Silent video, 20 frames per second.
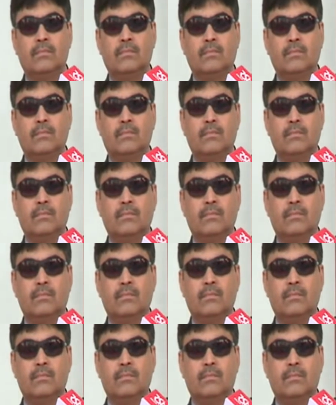
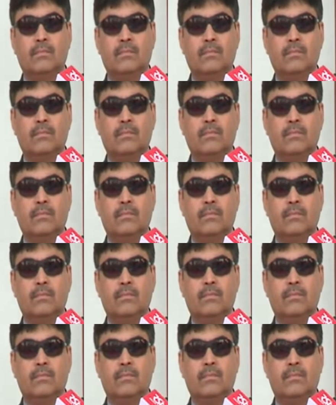
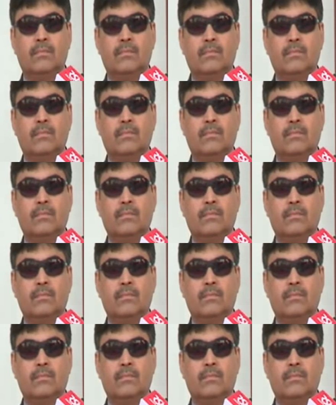No words are spoken by the person on screen.